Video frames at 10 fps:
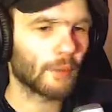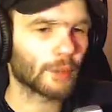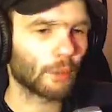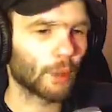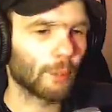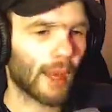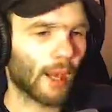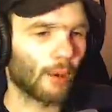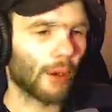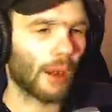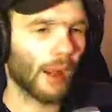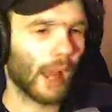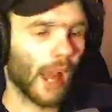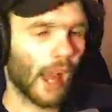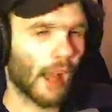was all about,
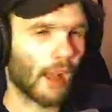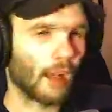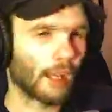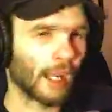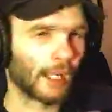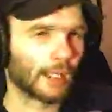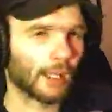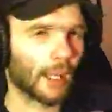like,